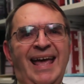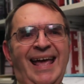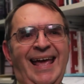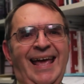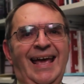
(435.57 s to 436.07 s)

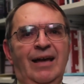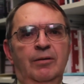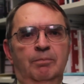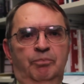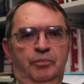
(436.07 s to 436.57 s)

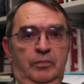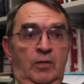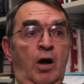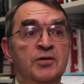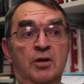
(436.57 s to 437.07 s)
And
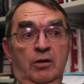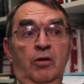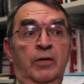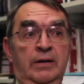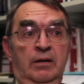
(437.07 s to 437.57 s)
also
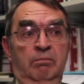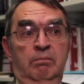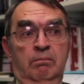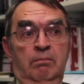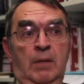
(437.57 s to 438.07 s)
lowering the
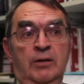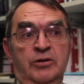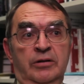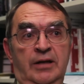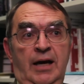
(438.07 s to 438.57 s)

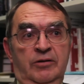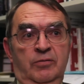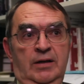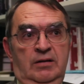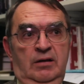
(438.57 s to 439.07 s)
marginal tax
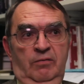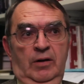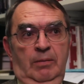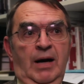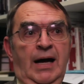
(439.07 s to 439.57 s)
rates at the
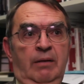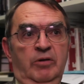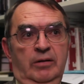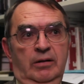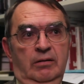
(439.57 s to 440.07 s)
very bottom
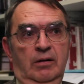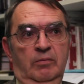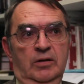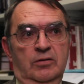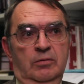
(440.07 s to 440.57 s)
of the
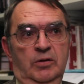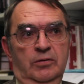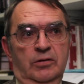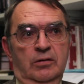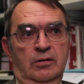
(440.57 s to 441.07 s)
income
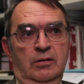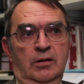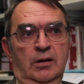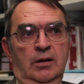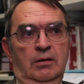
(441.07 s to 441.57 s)
distribution.
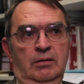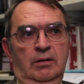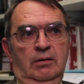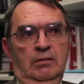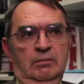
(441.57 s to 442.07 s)

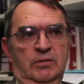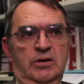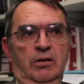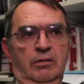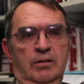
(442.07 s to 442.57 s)

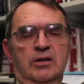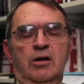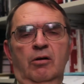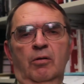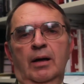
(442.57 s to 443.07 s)

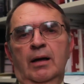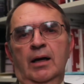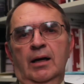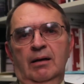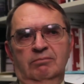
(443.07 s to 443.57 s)
So
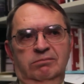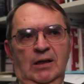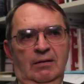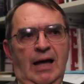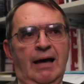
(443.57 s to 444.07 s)

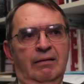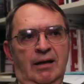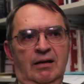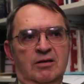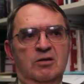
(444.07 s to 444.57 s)
a lot,
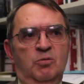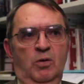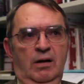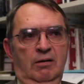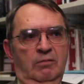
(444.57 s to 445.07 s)
and this is
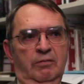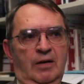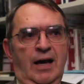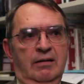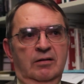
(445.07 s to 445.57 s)
where we've
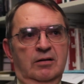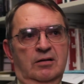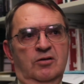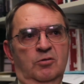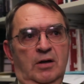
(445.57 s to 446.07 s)
gotten to the
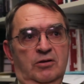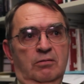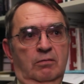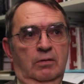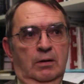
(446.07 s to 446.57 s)

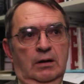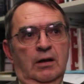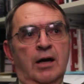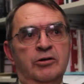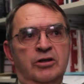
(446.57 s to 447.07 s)
situation where a
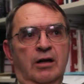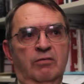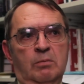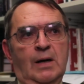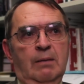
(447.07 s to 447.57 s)
large share
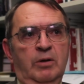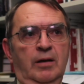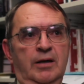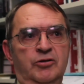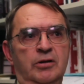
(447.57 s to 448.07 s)
of our
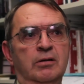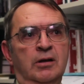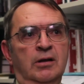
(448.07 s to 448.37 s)
population